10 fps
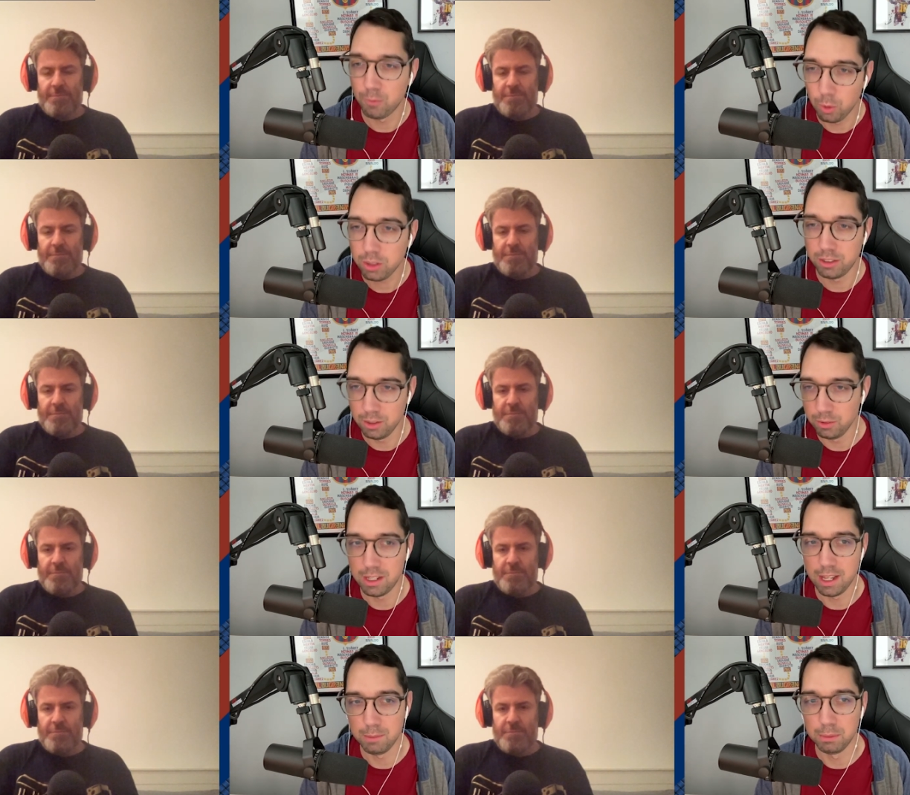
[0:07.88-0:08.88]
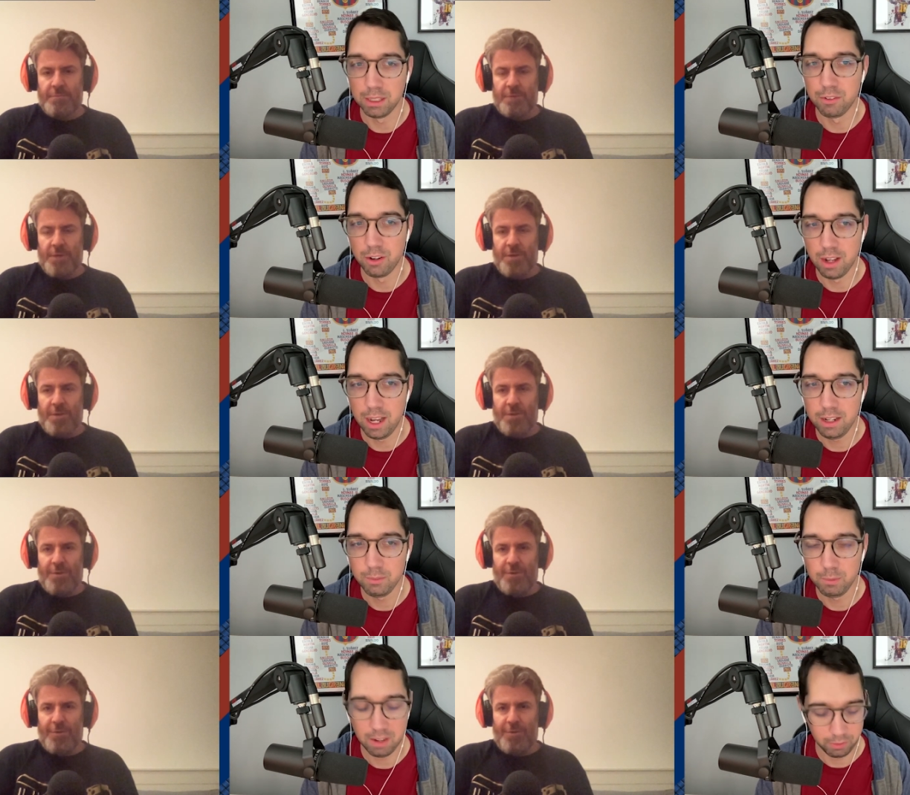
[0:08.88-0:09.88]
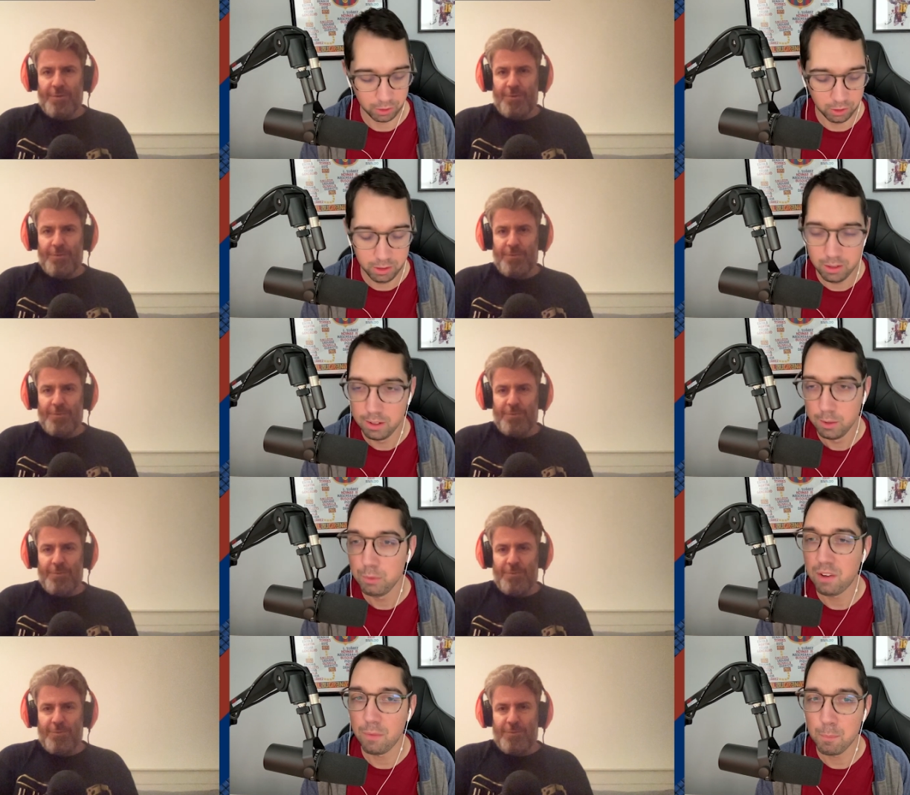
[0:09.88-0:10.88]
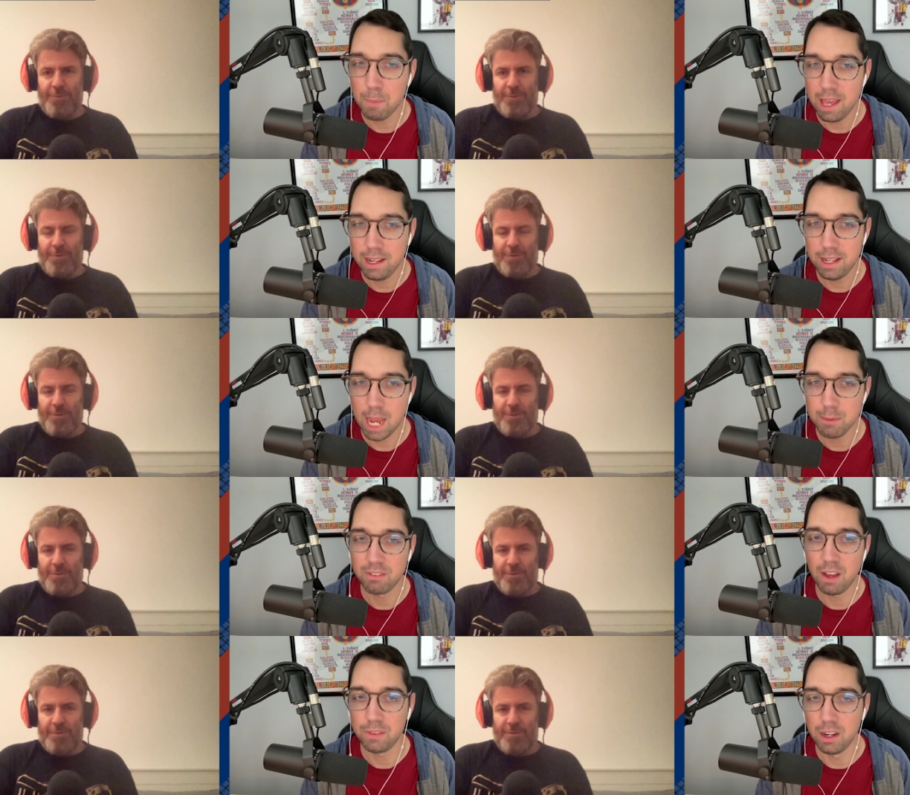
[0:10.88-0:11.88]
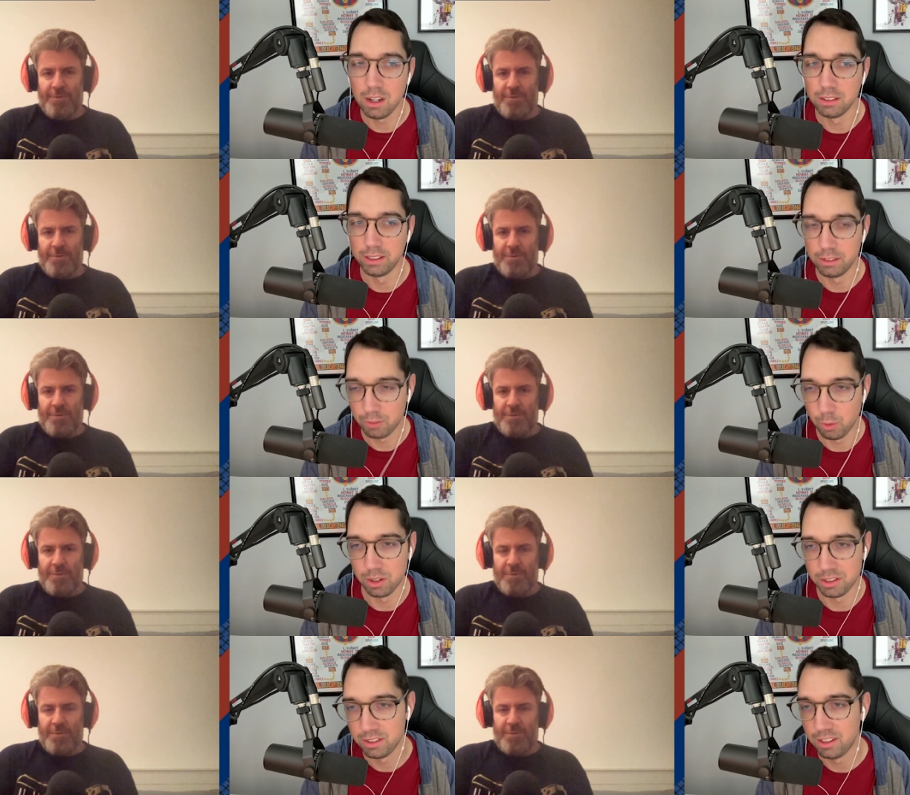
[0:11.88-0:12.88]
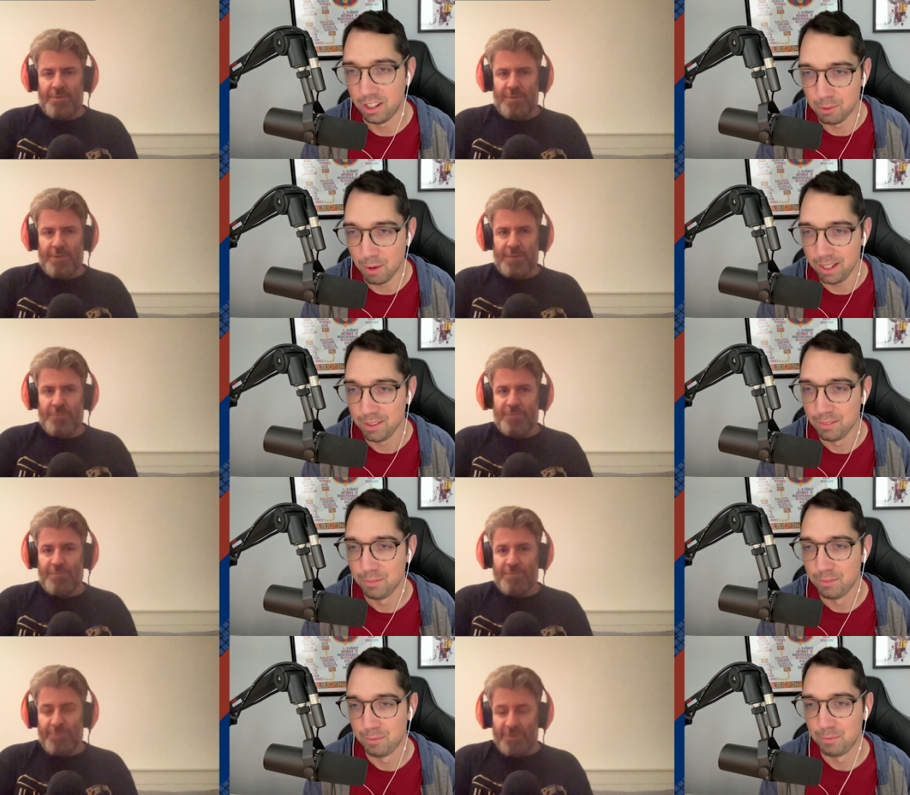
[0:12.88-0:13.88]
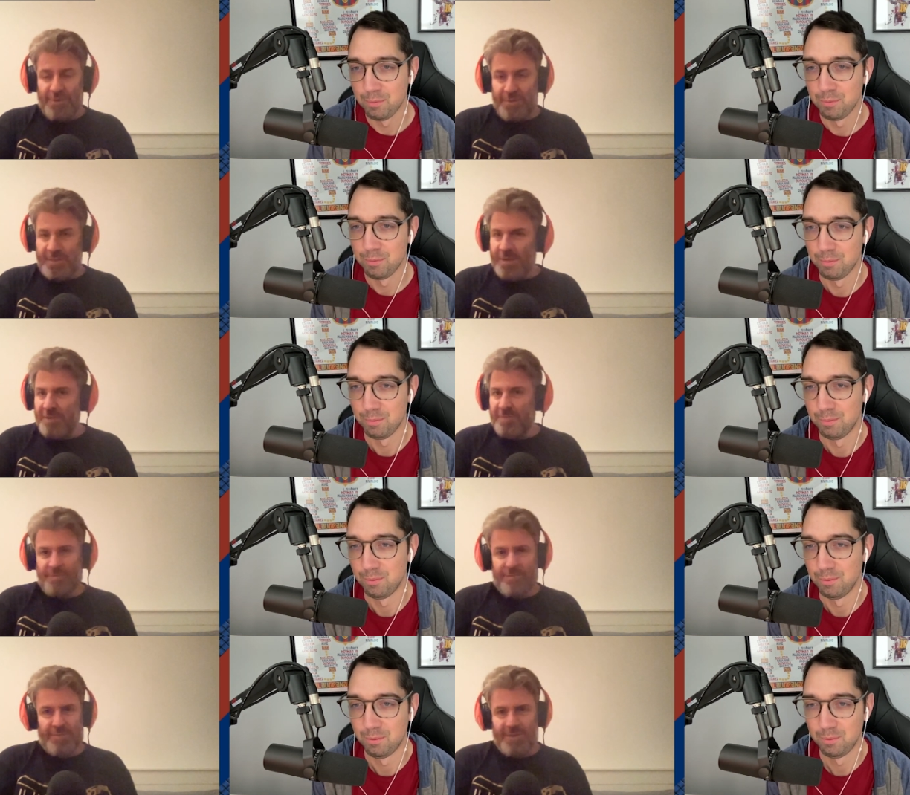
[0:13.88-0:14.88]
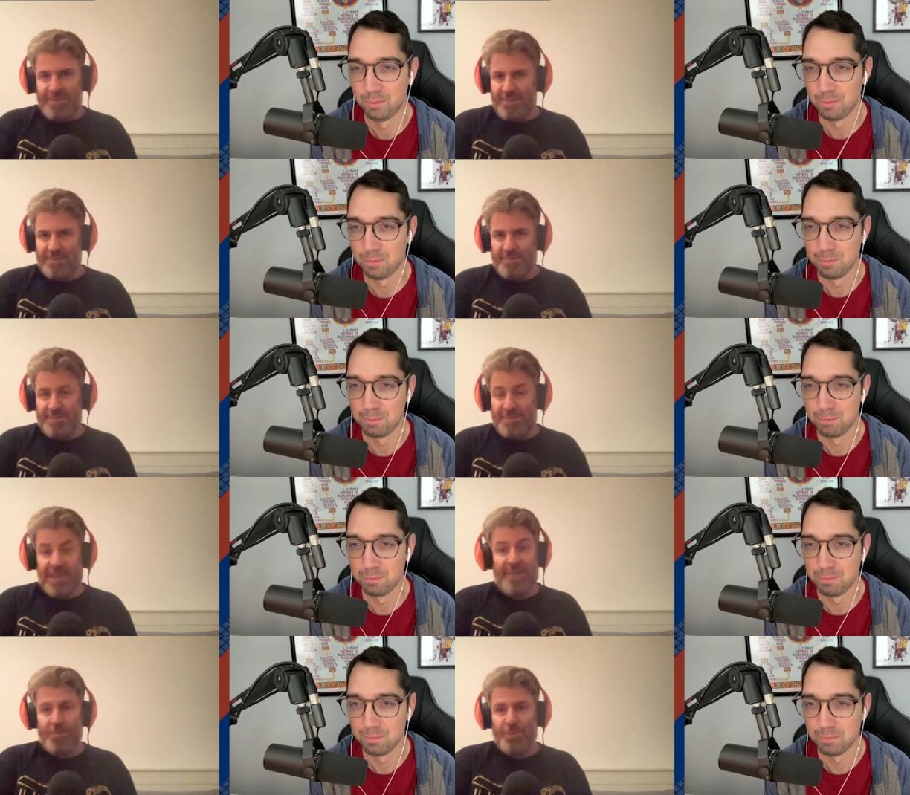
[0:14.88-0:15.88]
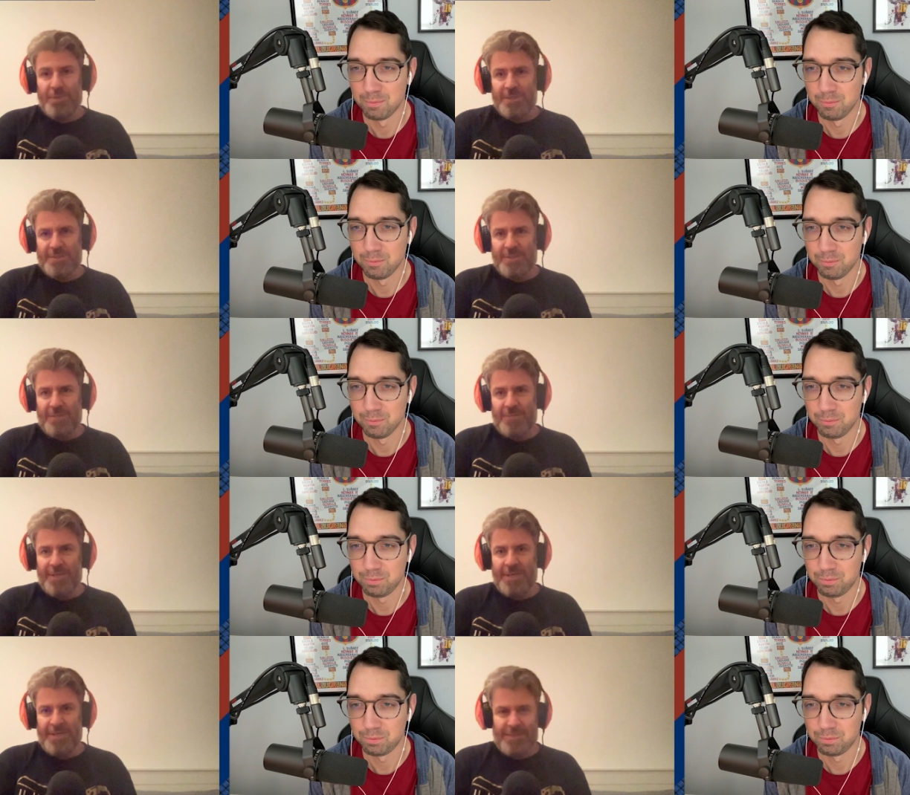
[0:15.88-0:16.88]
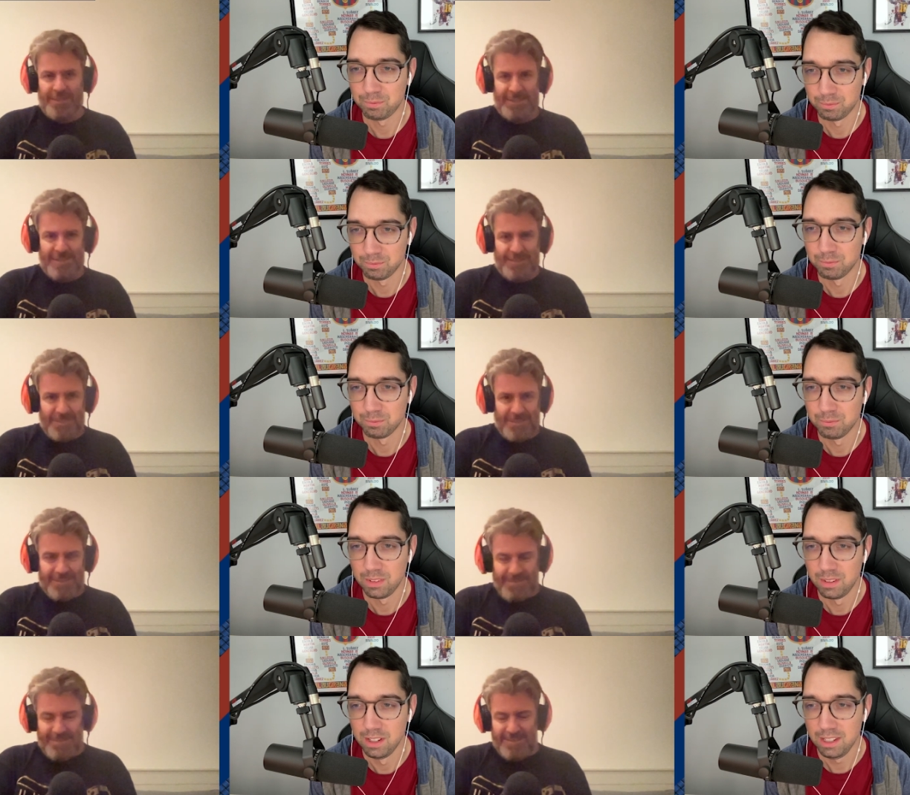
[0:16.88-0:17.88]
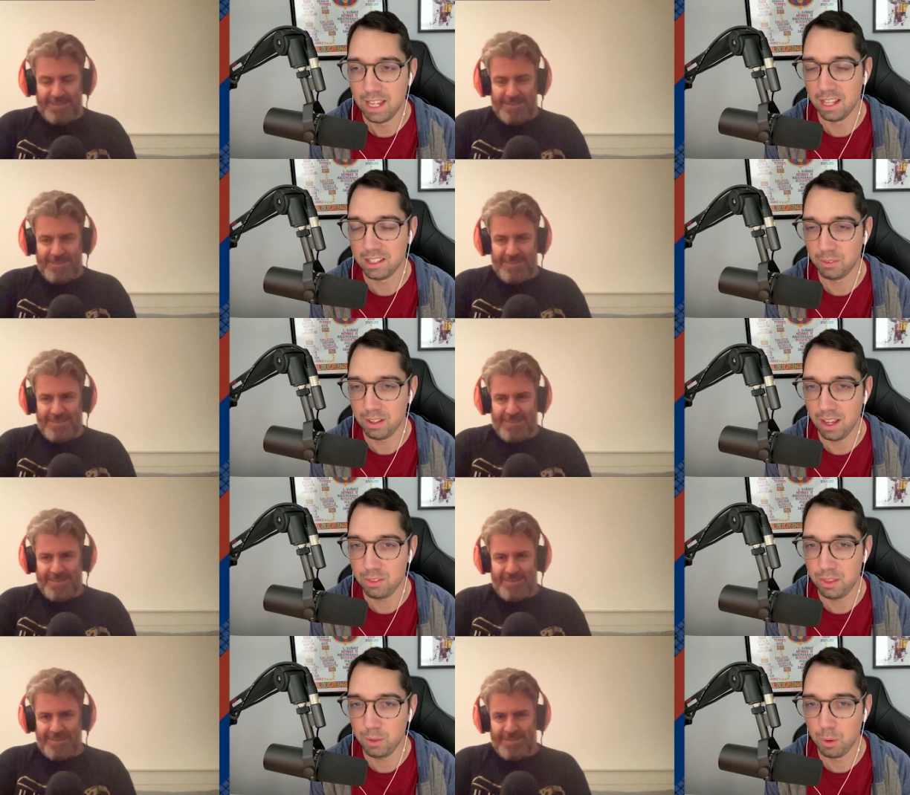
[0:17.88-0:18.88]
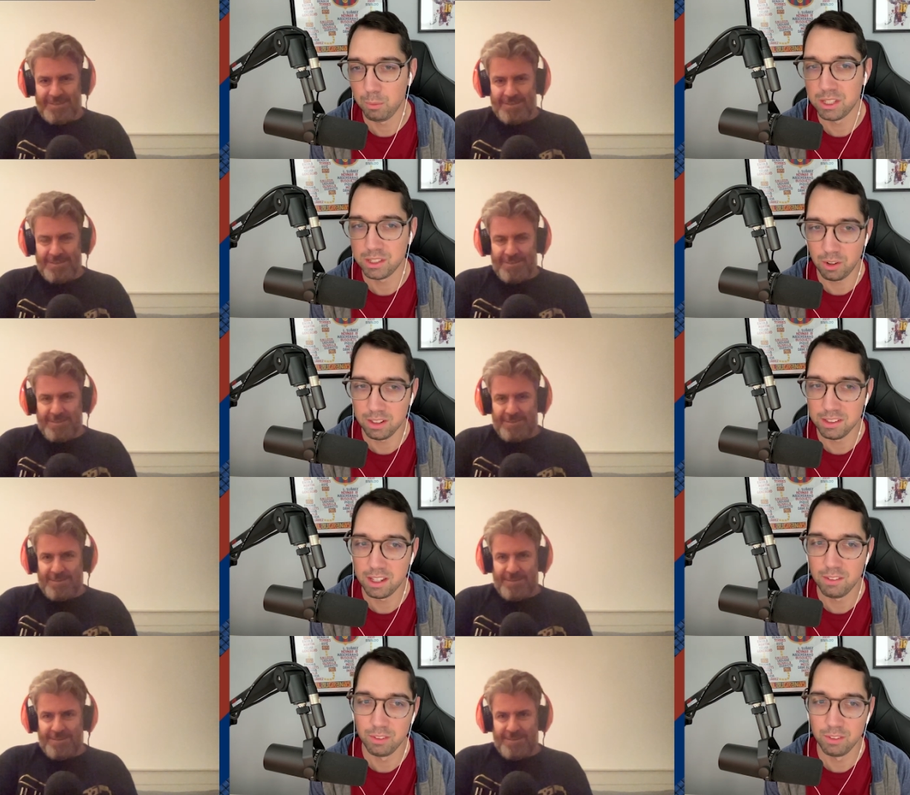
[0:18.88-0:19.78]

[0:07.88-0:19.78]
Speaker 1: of work to do today, believe it or not. We've got the good, we've got the bad, and we've got the ugly, of course. Are you ready?
Speaker 2: yes. There's, yeah, there really is a lot flying at us.
Speaker 1: Yeah. So I, I think where we start instead